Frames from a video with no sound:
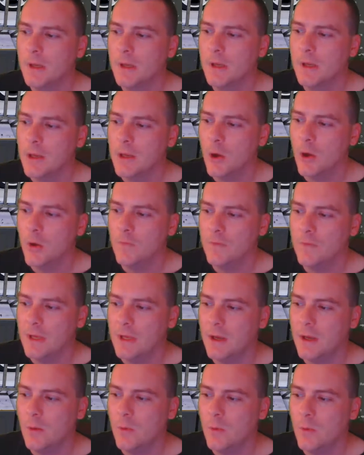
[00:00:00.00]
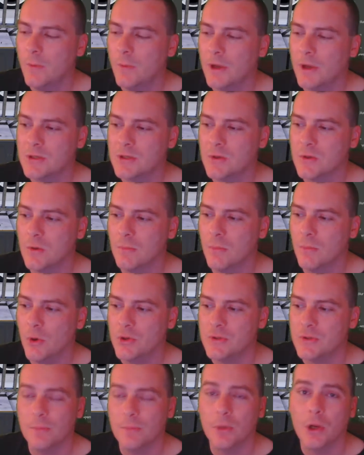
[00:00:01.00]
Now over here, we want to make sure
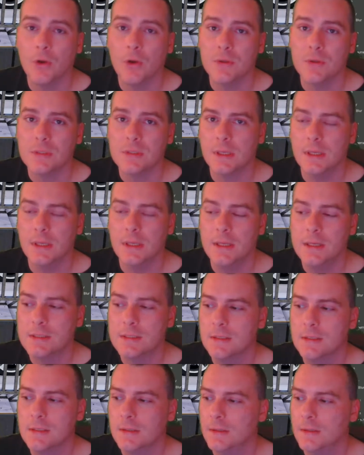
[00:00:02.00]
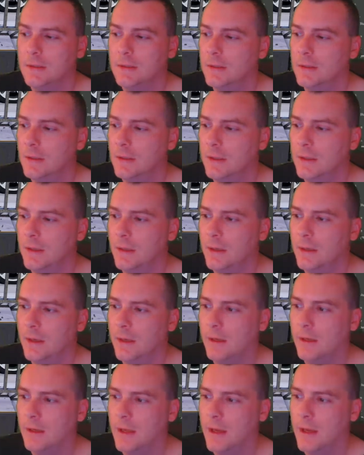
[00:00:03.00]
motion blur is clicked.
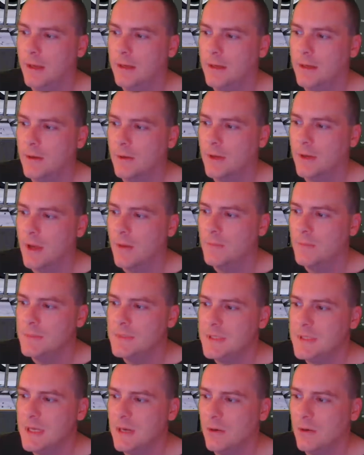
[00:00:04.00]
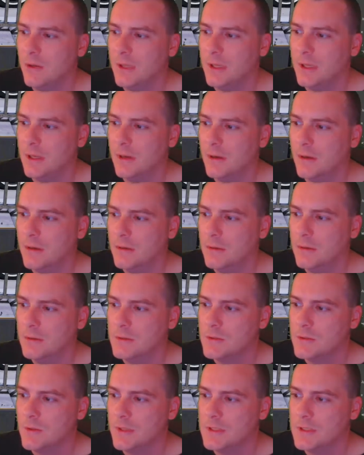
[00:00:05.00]
Okay, now come down here
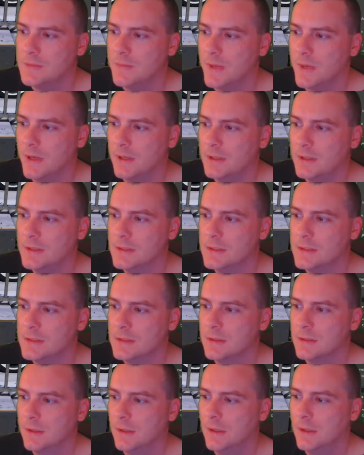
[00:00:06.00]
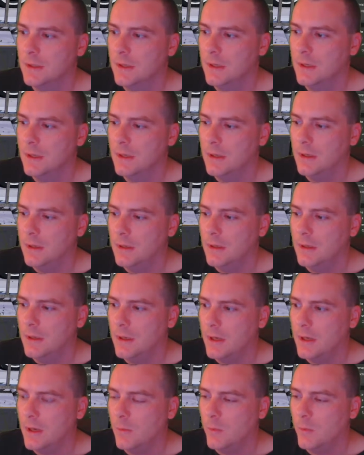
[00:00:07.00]
to these buttons,
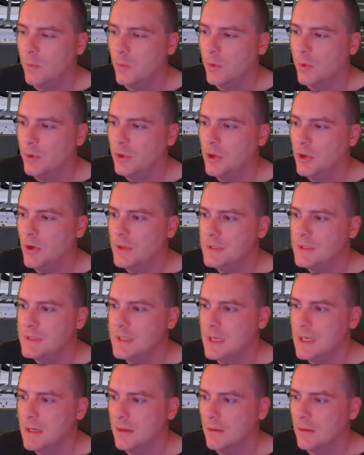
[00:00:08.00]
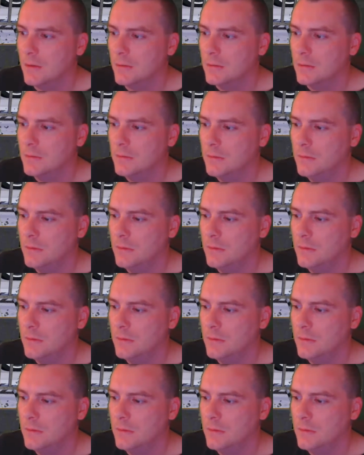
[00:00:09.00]
and we want to go down